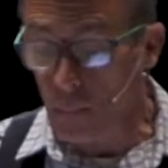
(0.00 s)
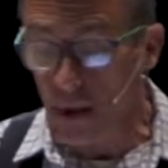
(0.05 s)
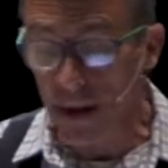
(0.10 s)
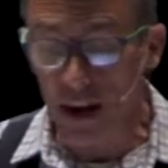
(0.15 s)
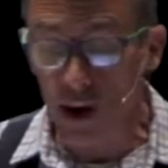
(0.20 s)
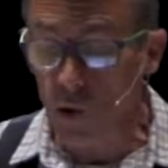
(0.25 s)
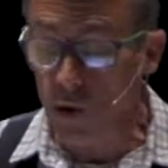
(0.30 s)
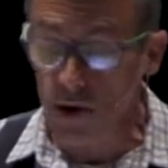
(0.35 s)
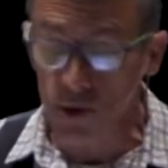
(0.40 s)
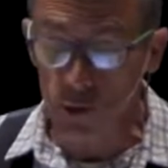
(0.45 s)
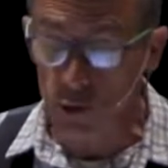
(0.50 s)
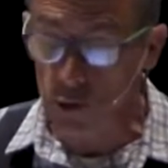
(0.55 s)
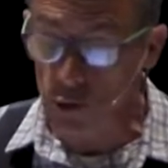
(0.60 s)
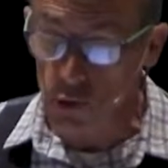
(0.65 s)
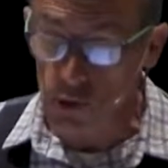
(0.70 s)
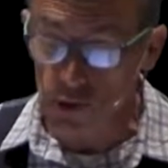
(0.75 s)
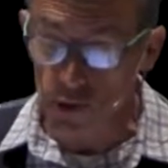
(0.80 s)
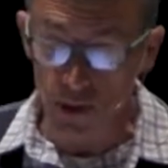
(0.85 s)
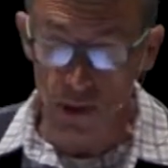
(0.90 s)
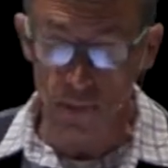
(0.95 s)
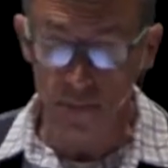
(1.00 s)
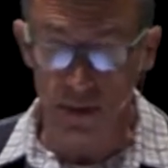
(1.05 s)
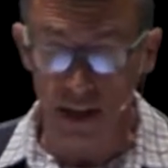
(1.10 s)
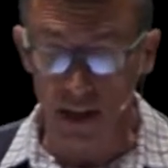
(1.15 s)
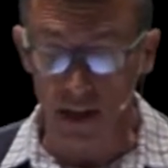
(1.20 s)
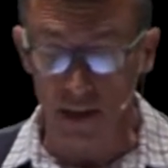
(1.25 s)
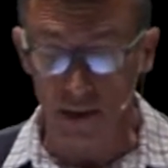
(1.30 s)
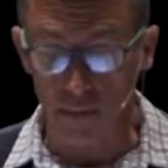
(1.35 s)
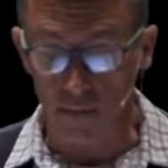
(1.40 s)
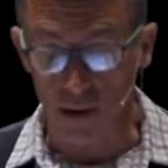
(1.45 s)
perish
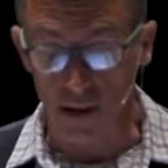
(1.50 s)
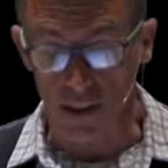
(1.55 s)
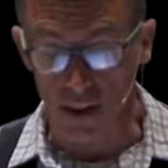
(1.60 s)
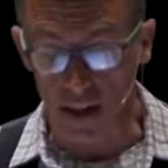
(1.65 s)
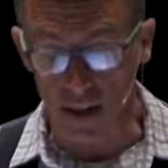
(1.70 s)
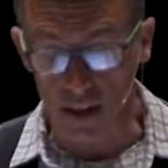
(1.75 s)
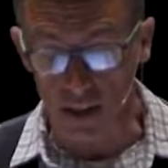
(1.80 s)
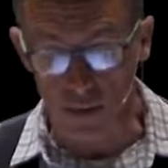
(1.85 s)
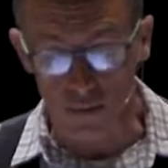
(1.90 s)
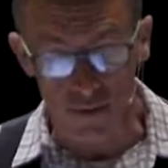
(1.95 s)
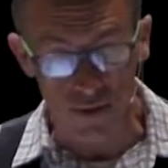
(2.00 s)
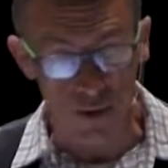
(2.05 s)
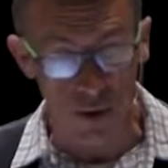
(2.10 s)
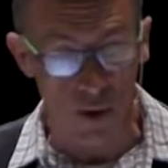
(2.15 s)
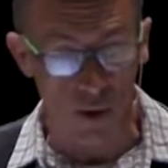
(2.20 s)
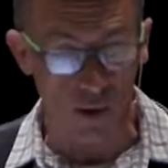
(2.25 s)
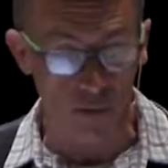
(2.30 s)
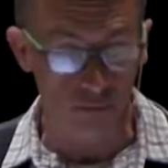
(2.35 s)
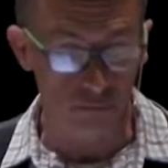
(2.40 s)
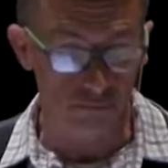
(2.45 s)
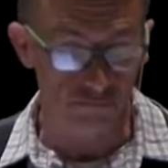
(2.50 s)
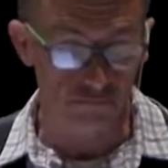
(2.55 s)
someday by the hand of Saul.